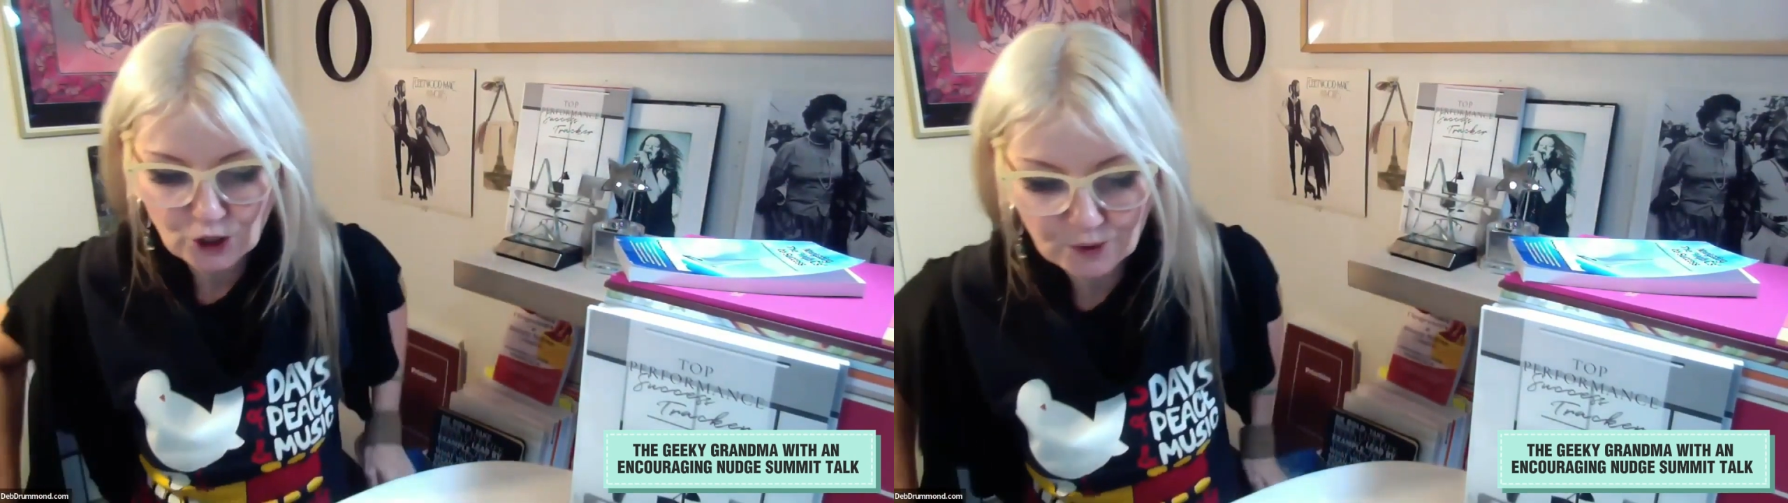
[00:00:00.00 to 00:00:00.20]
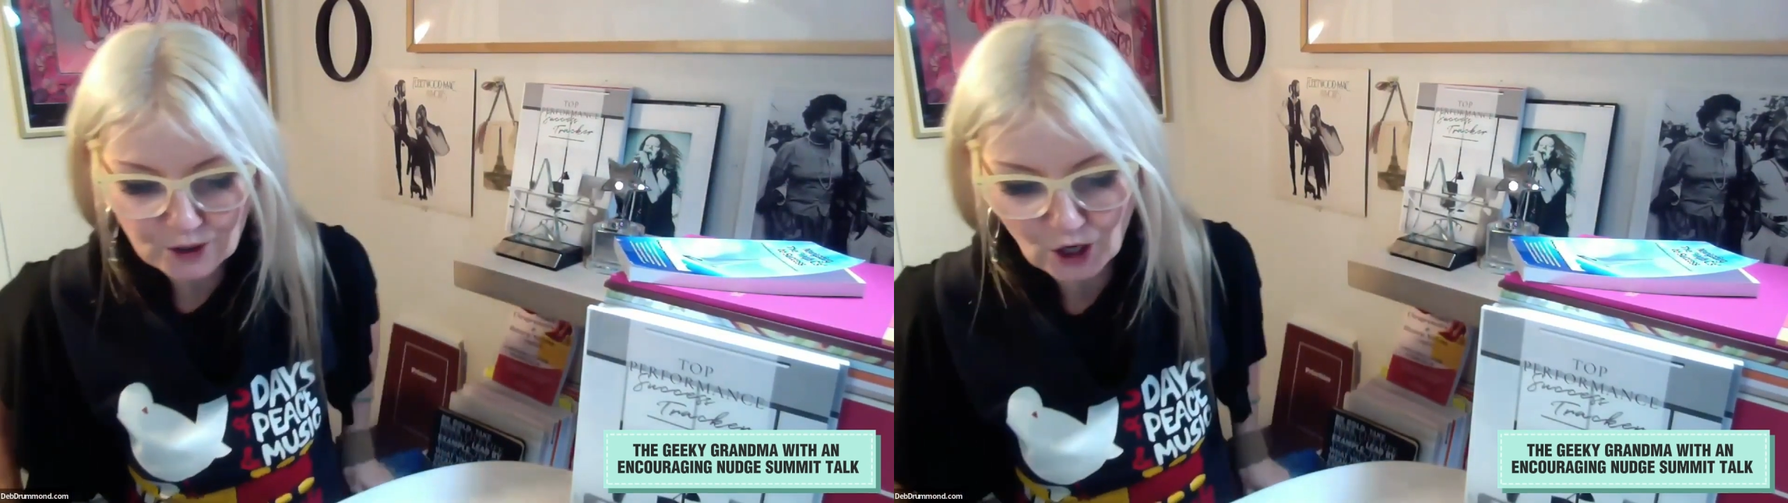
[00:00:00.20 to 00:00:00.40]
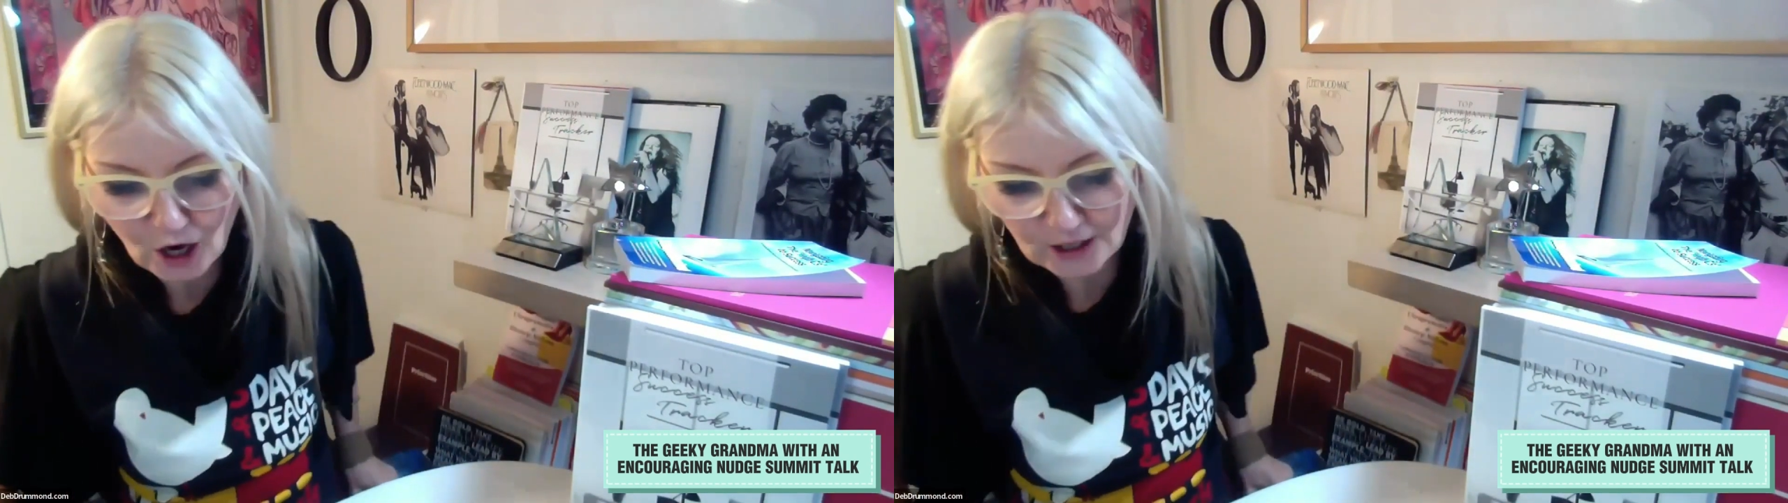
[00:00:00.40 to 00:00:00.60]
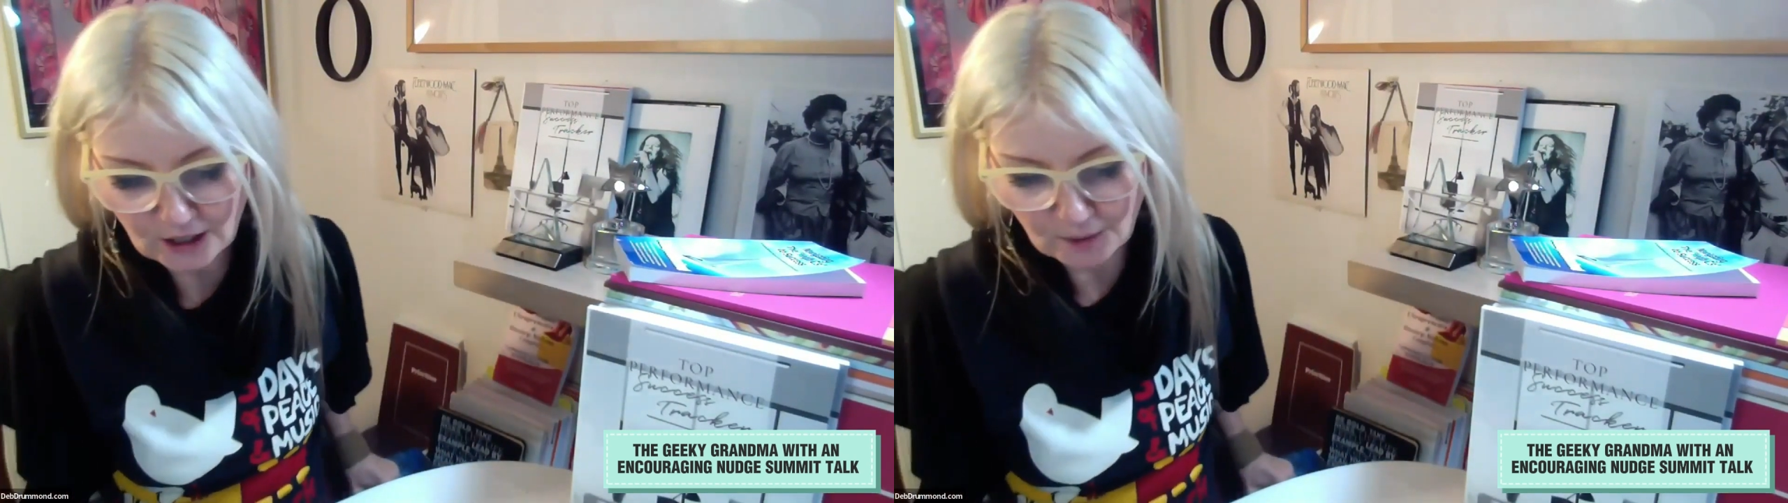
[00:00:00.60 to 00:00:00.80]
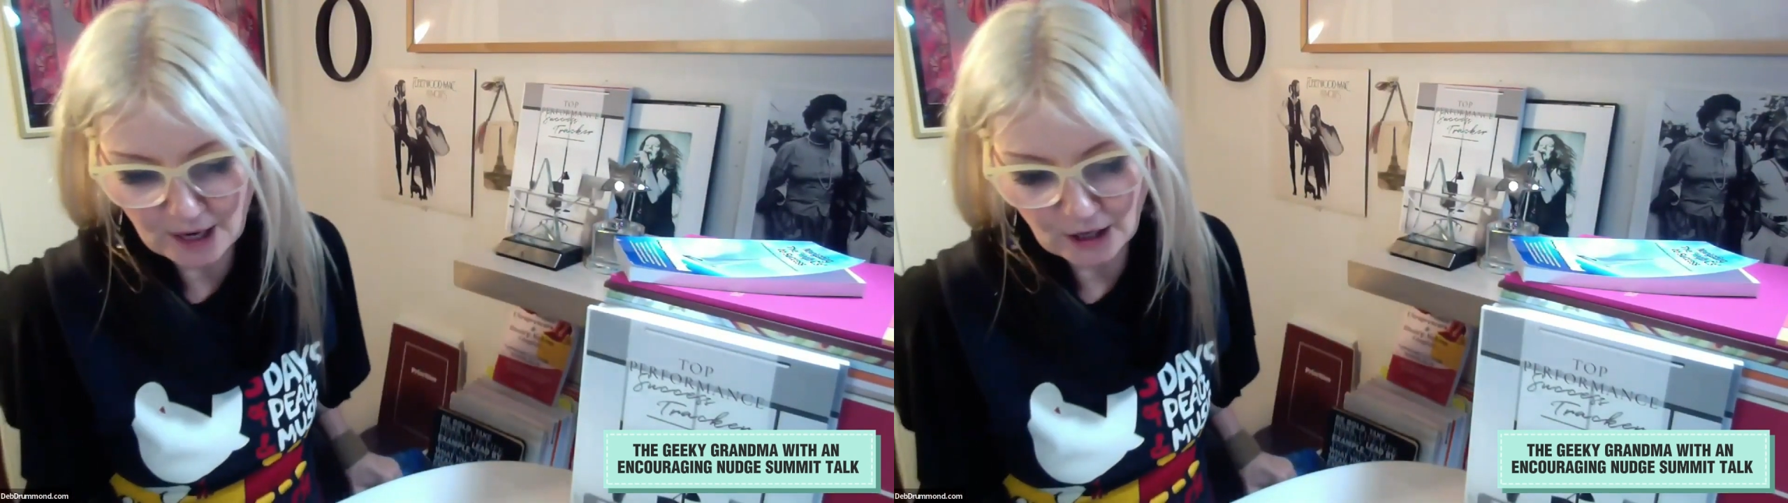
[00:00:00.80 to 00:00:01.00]
was talking
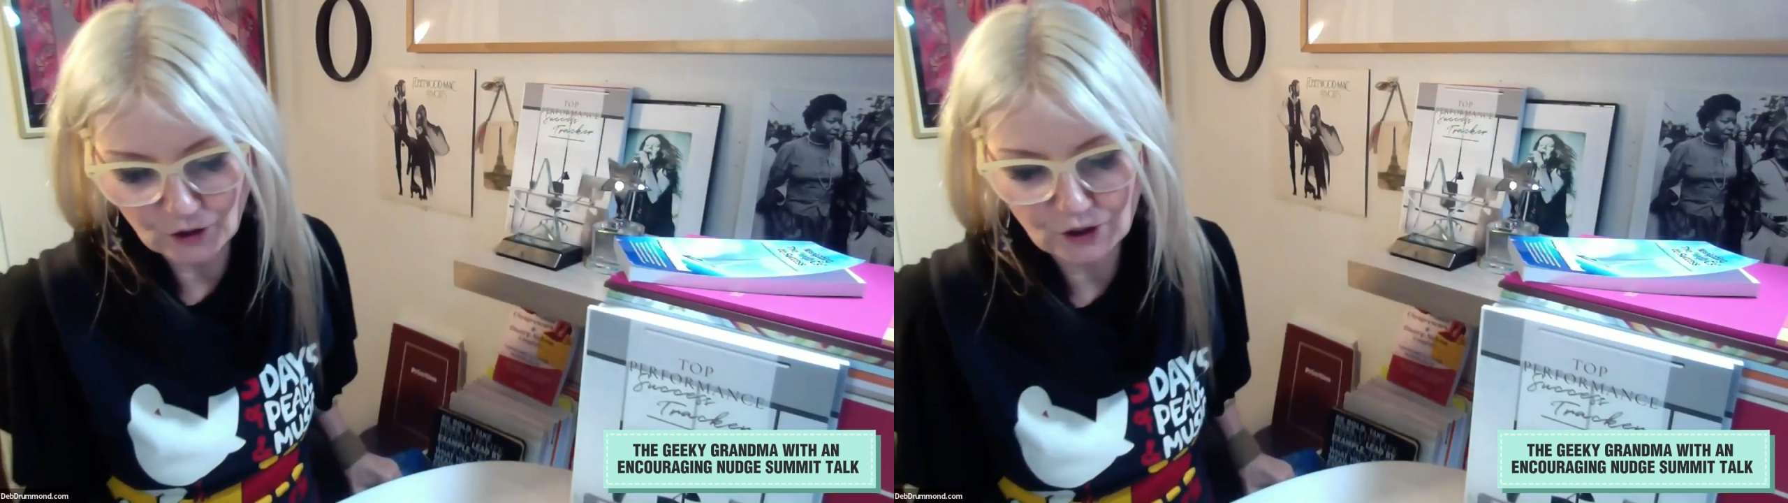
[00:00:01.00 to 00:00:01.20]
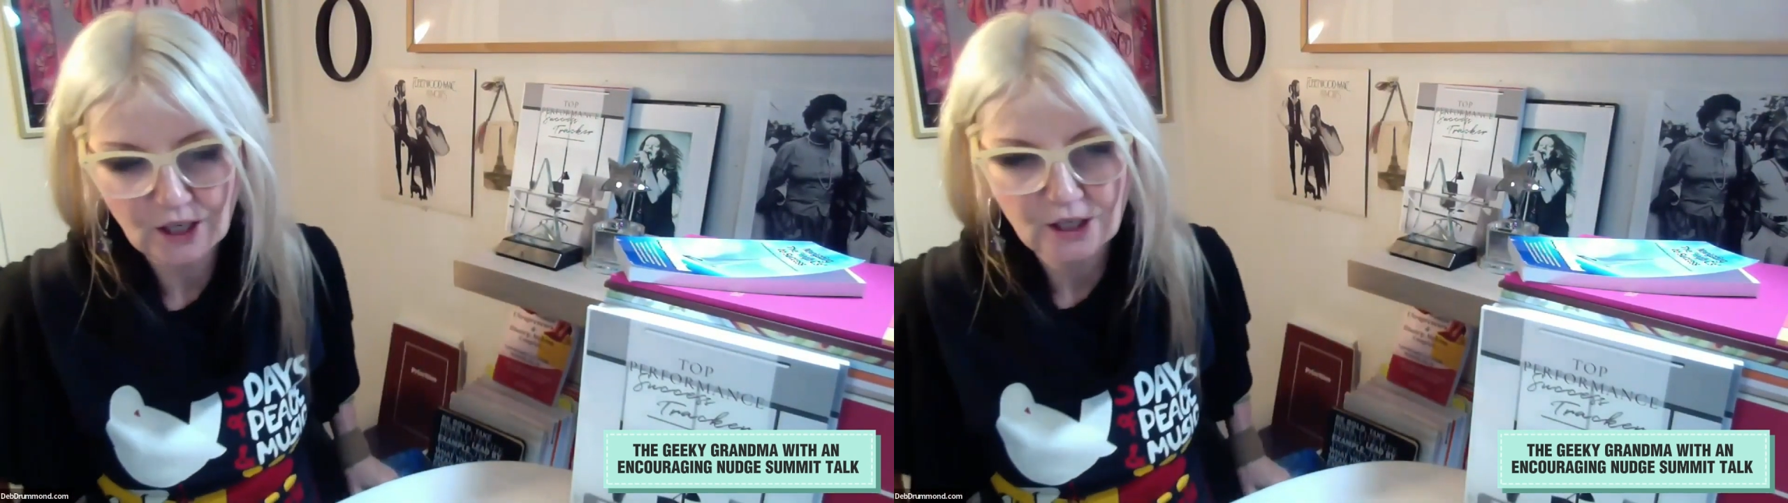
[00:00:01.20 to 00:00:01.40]
about,